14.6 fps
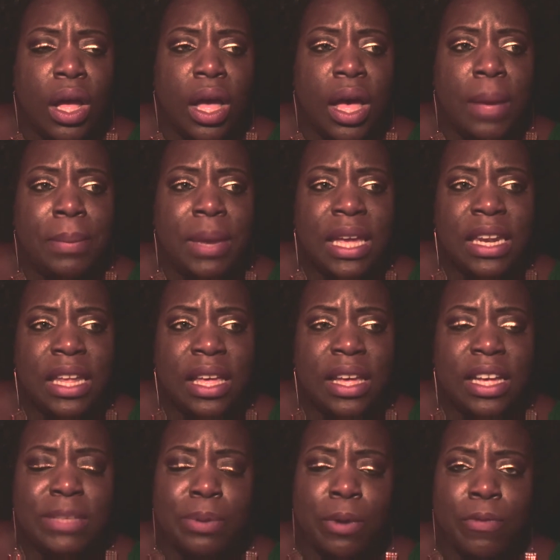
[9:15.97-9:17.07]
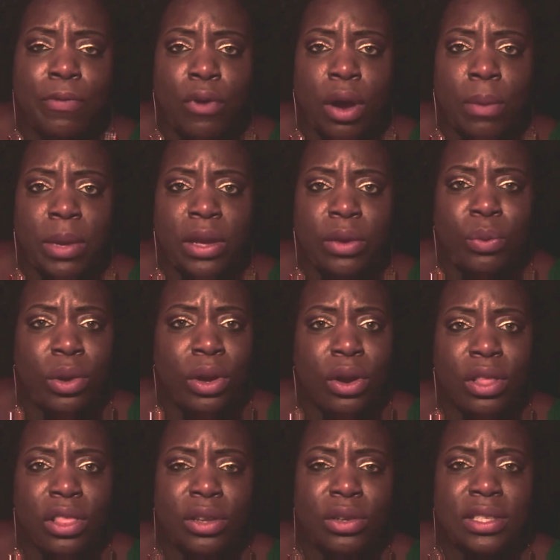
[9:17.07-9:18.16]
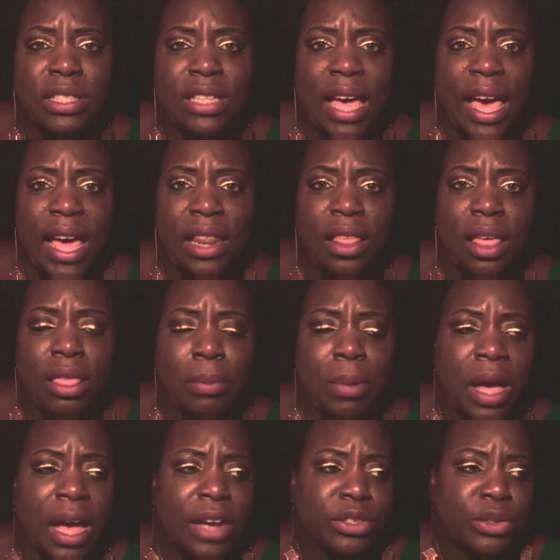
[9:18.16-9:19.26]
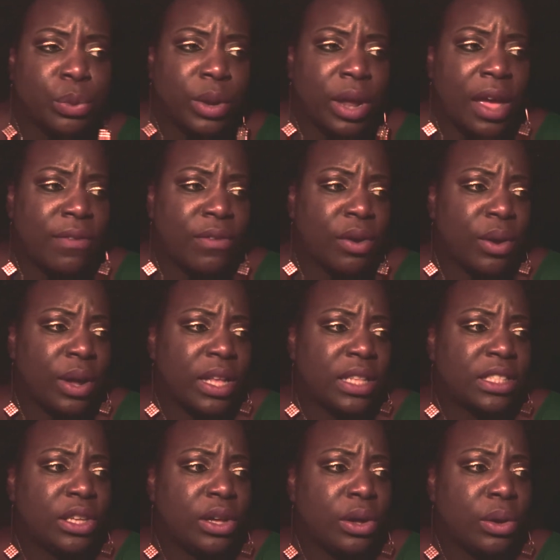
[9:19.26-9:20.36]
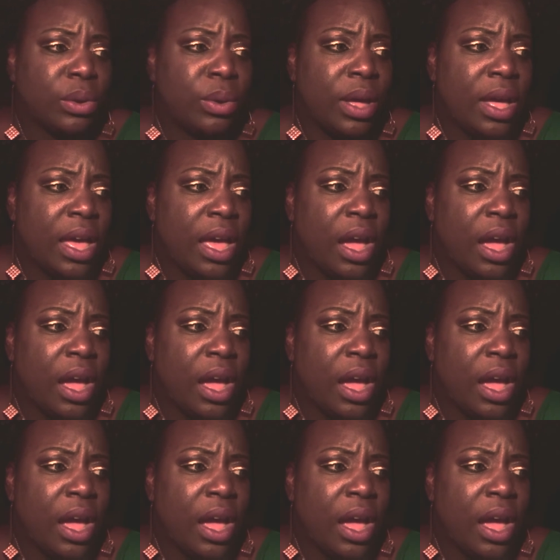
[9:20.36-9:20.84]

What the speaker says: Amina is performing one of her little sad lullabies or whatever, and so